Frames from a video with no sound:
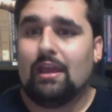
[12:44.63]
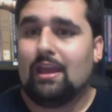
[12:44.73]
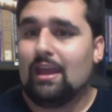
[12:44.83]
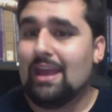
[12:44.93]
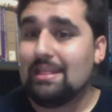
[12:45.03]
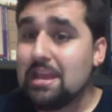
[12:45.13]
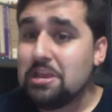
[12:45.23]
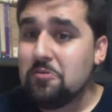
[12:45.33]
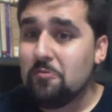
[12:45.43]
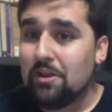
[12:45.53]
And then
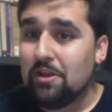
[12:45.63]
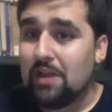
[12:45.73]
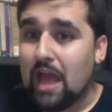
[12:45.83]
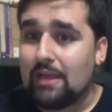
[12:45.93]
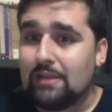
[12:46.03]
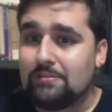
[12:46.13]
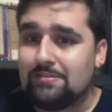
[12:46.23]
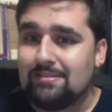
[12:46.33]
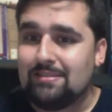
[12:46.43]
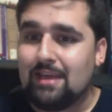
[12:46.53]
you
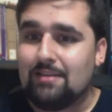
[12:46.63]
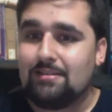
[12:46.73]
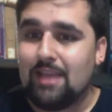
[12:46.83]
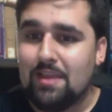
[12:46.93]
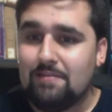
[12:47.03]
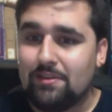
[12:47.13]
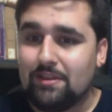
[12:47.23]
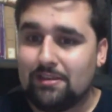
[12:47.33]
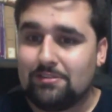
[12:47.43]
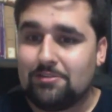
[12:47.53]
realize that
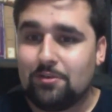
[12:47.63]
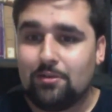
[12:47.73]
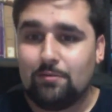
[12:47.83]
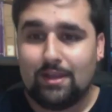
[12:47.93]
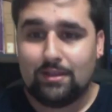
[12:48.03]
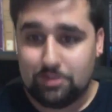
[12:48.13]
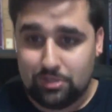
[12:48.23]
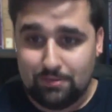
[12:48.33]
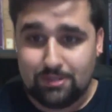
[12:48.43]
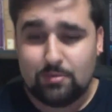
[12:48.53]
David has stolen away on the
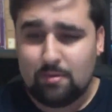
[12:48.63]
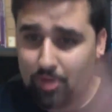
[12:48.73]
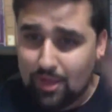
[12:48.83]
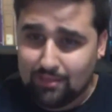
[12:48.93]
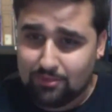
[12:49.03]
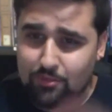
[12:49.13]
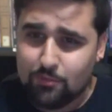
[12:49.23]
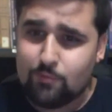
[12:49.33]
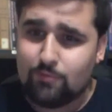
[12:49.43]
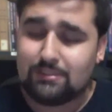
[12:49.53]
ship. Because remember, you had
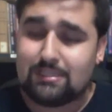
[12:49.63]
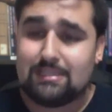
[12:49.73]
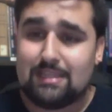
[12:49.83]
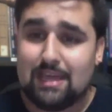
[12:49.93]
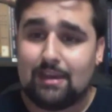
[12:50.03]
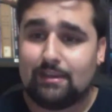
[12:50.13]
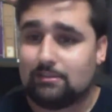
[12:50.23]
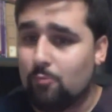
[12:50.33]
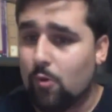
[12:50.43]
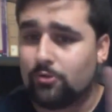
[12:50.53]
two synthetics,
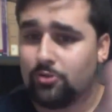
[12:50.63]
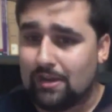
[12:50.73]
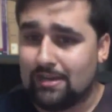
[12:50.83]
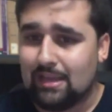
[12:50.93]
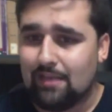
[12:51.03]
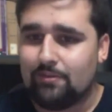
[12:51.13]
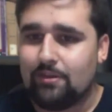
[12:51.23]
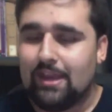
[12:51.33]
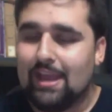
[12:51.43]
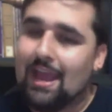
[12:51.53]
Walter and David.
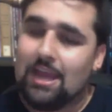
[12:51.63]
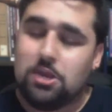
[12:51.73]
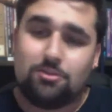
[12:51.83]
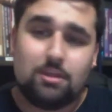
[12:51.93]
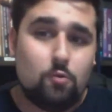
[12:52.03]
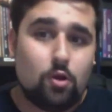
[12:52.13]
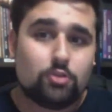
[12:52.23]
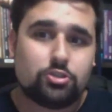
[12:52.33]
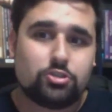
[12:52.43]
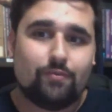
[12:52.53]
And you think
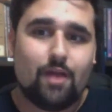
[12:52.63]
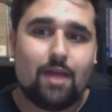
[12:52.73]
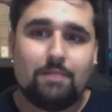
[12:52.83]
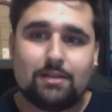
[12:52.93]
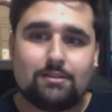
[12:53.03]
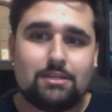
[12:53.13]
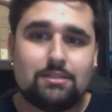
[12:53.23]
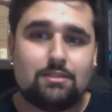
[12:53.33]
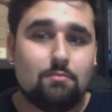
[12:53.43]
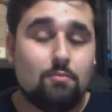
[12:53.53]
Walter survived because he's
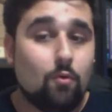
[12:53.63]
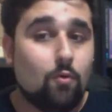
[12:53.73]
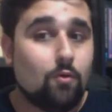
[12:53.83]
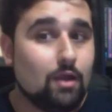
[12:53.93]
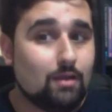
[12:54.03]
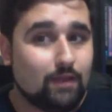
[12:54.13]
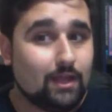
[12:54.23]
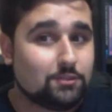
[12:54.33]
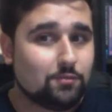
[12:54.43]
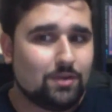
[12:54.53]
the more
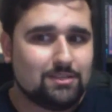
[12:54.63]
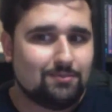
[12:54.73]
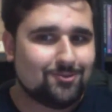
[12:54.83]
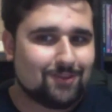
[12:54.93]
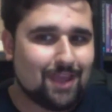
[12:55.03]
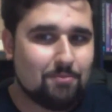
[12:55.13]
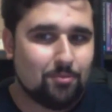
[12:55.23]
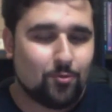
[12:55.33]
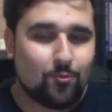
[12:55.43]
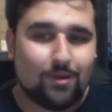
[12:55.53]
advanced one. He's the more
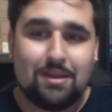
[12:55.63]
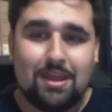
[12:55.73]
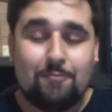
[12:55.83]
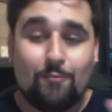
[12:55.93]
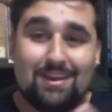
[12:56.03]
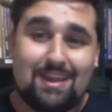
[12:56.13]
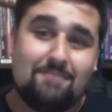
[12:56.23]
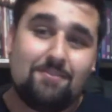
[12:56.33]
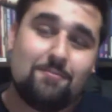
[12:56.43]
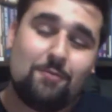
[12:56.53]
capable one. When
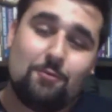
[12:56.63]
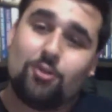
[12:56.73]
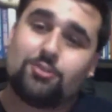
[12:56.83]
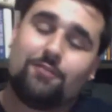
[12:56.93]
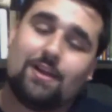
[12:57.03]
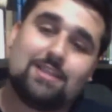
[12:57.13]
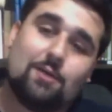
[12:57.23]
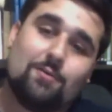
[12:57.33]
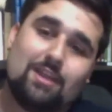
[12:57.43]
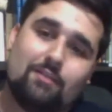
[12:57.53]
Walter finds out
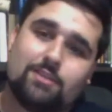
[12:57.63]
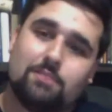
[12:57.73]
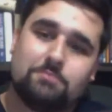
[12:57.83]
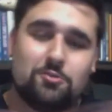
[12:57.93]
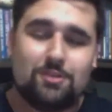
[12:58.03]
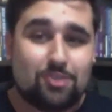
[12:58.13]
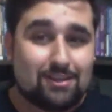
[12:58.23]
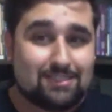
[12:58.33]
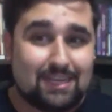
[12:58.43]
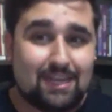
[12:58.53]
what David's up to, he tries
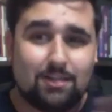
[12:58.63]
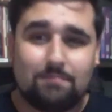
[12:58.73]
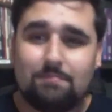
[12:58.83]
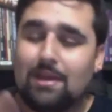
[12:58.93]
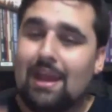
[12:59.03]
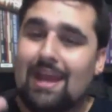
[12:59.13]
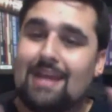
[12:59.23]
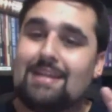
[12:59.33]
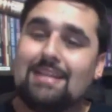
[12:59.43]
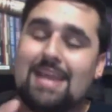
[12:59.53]
to kill him.
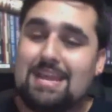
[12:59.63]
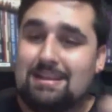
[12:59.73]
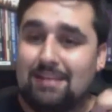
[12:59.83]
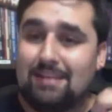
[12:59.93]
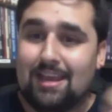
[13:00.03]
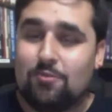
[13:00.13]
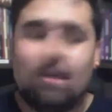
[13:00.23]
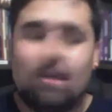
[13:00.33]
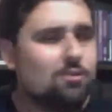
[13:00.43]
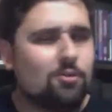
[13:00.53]
And they get into a
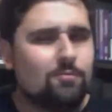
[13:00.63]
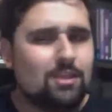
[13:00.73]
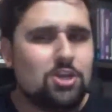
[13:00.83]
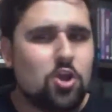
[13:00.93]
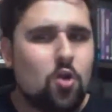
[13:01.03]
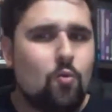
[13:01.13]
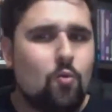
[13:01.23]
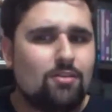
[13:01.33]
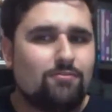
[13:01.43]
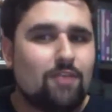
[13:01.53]
fight. You don't really know
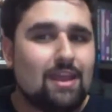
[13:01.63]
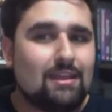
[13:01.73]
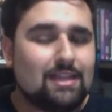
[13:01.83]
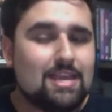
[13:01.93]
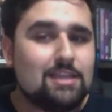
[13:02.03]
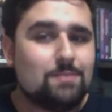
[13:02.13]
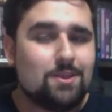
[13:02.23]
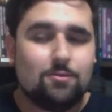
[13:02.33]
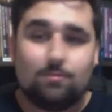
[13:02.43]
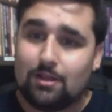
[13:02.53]
where the fight leads, but
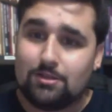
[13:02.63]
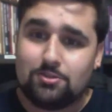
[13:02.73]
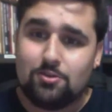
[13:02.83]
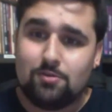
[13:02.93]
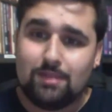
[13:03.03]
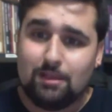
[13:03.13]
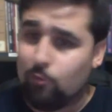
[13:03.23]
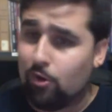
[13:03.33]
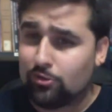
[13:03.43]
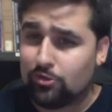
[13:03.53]
you assume that Walter's the